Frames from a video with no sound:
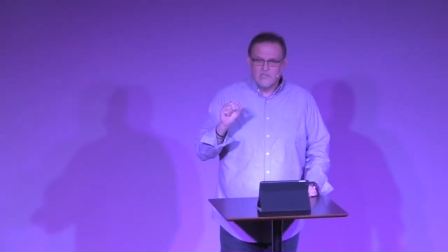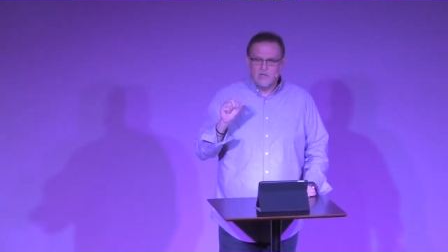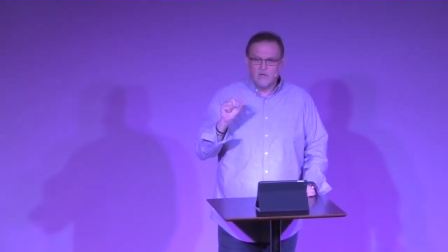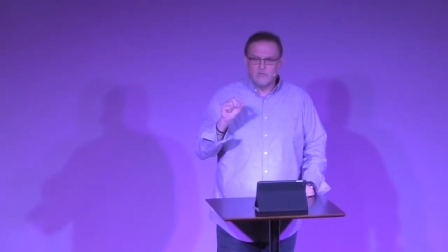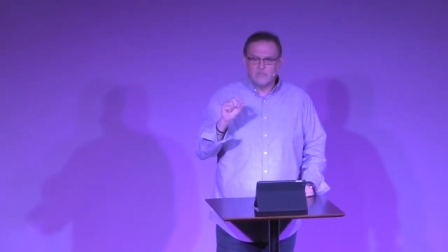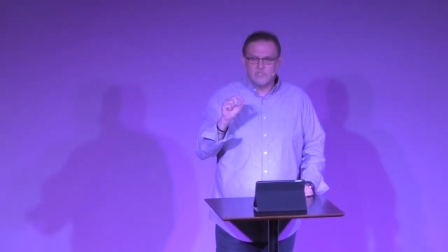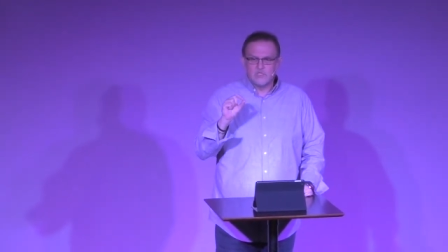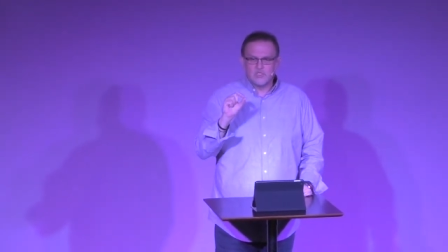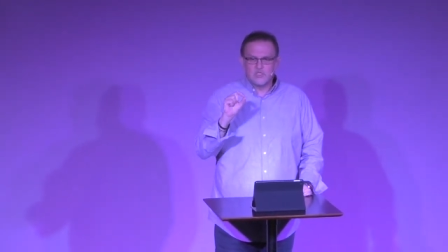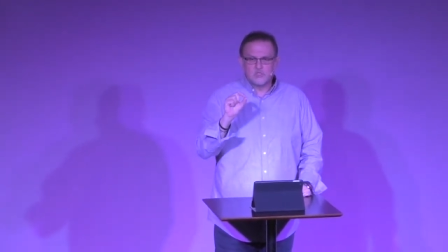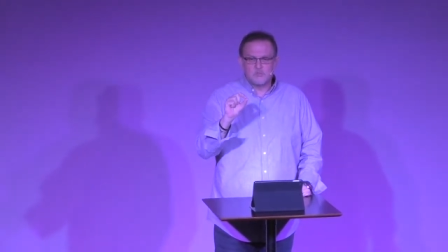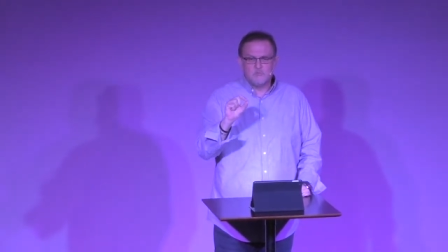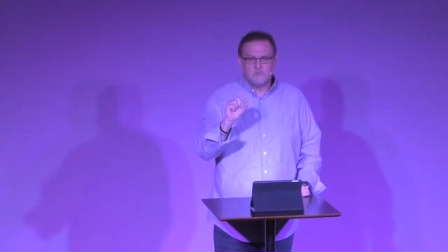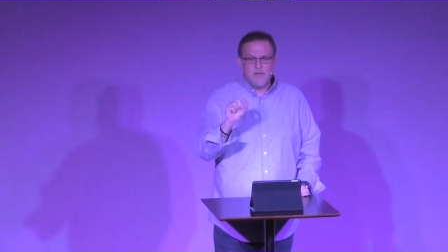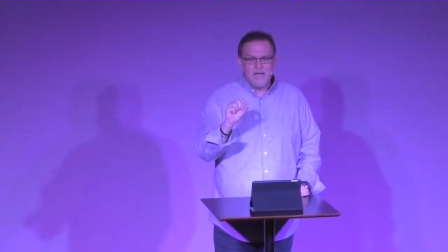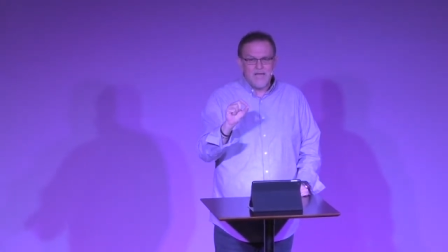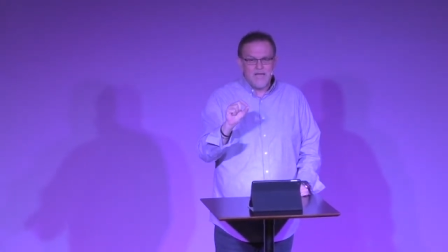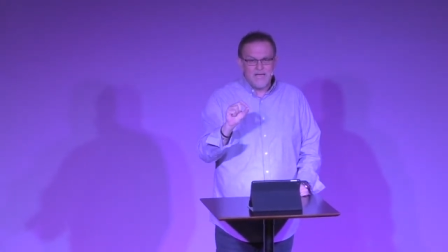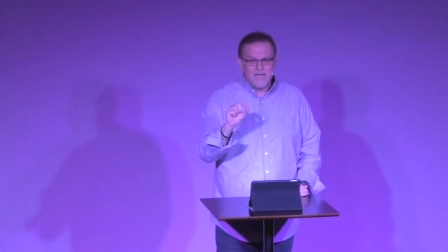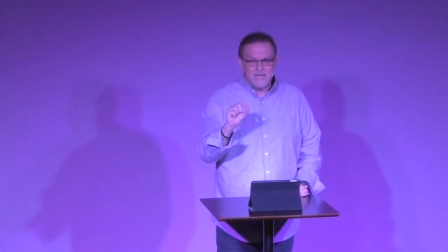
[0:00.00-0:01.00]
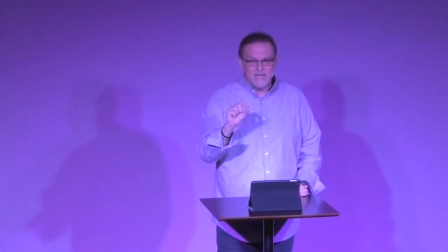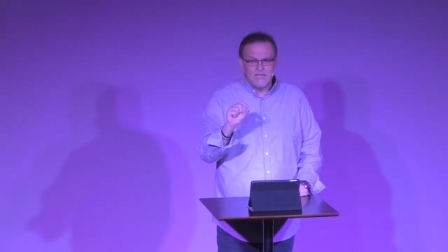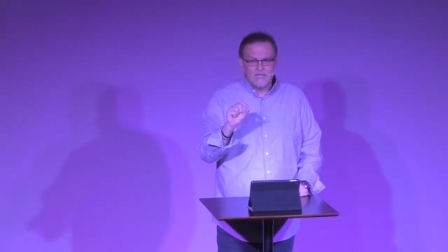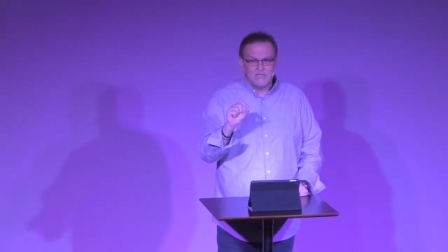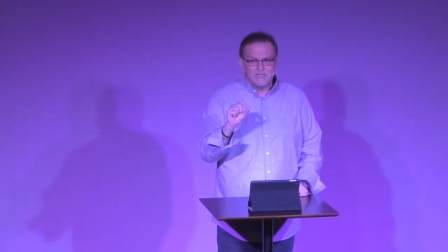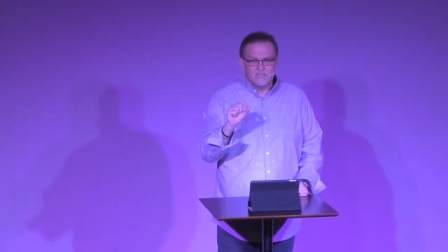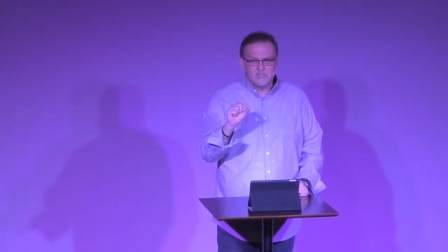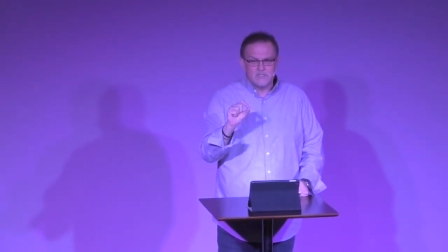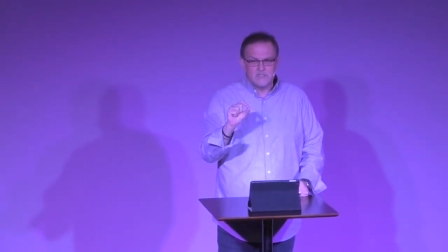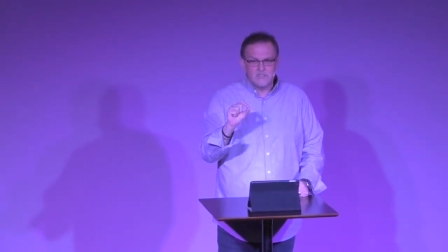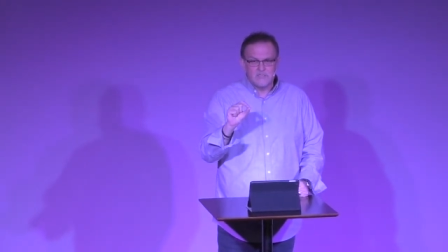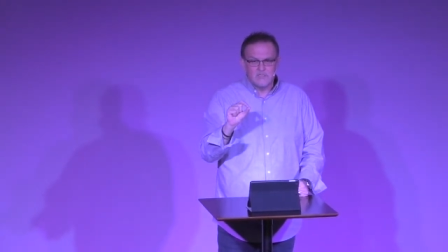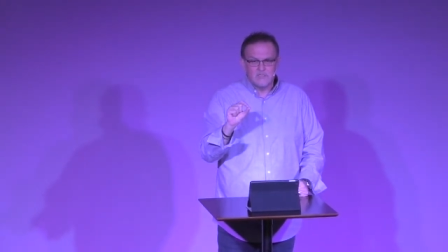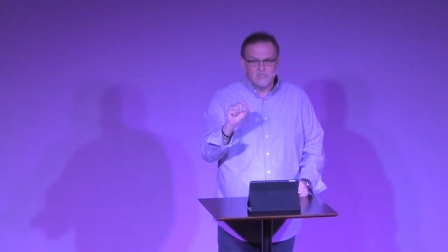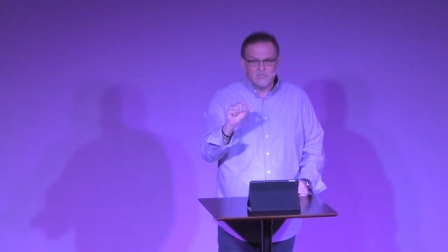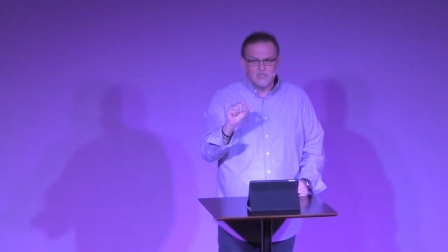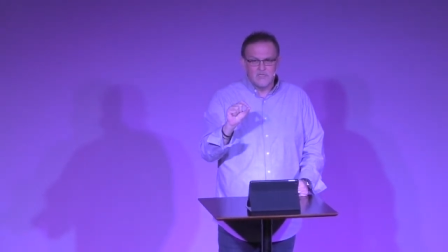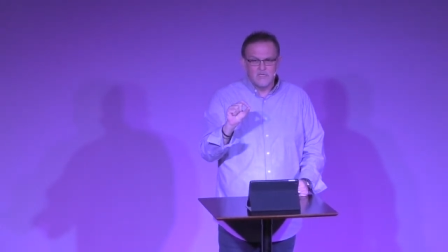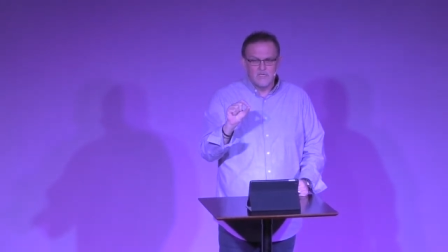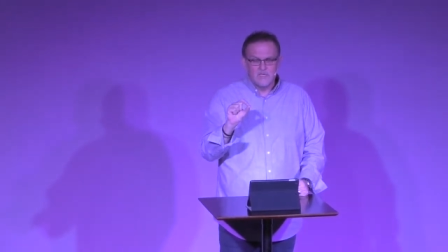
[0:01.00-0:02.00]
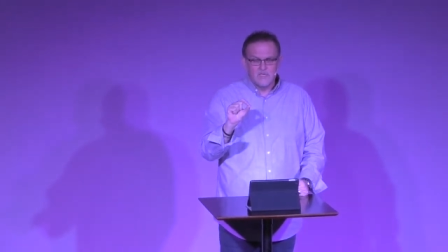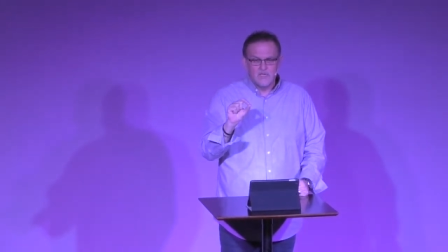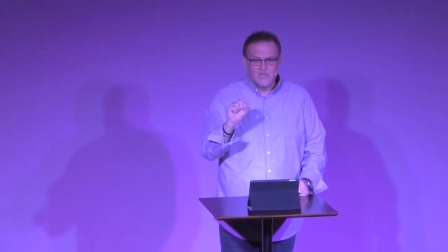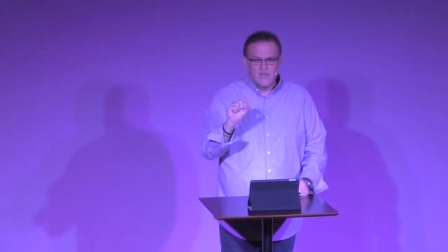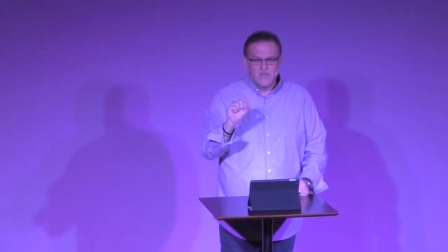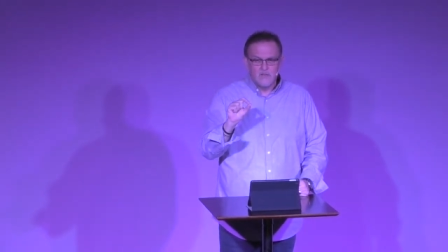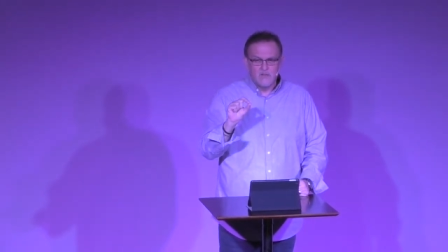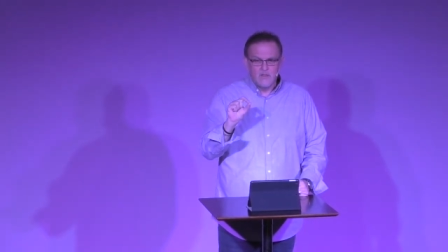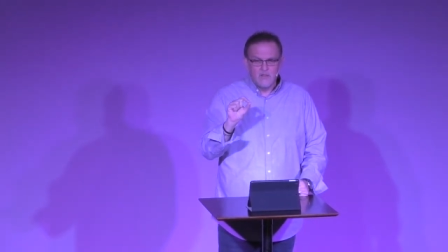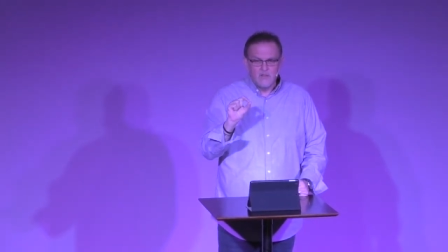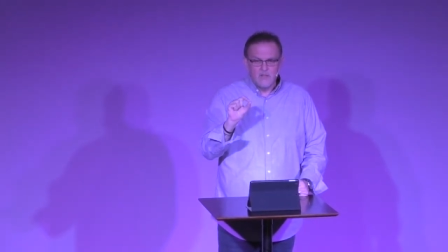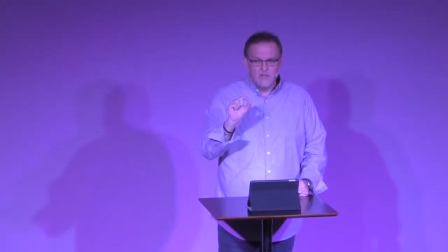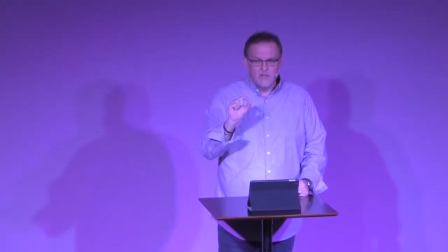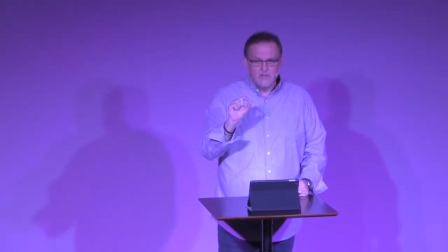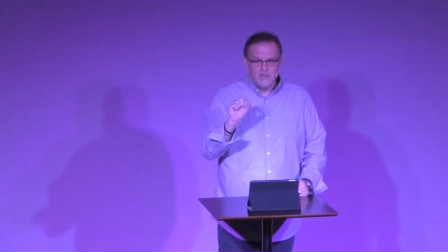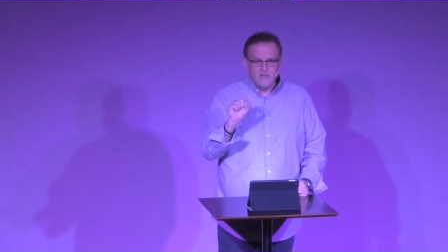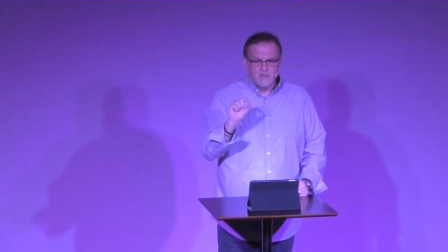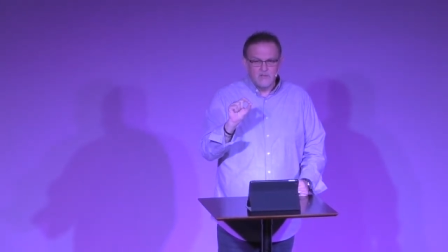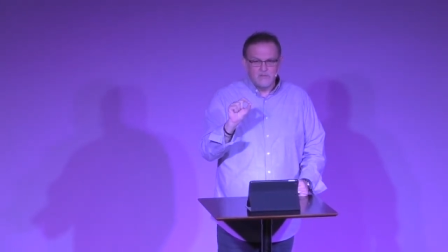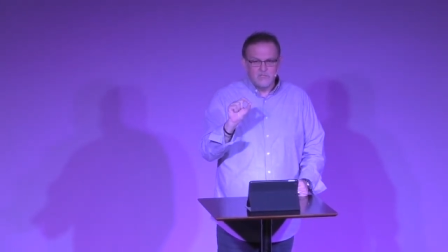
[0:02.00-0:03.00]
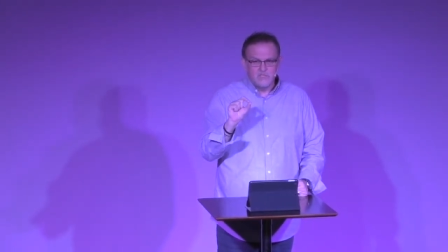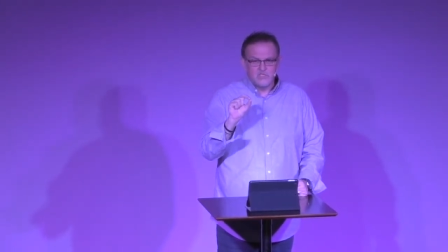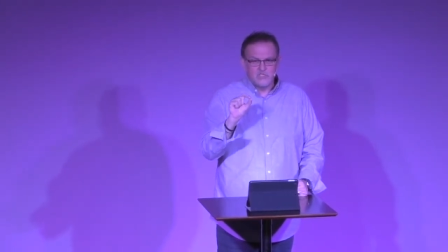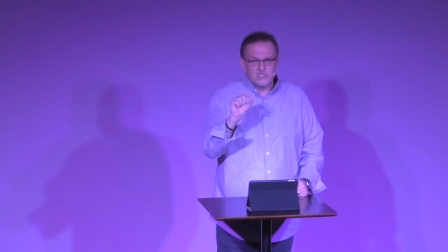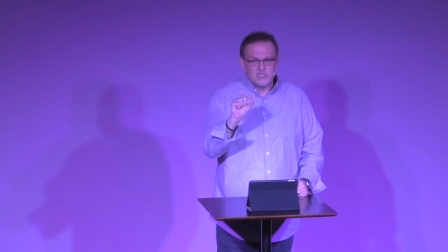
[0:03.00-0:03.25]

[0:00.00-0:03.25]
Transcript: Don't despise the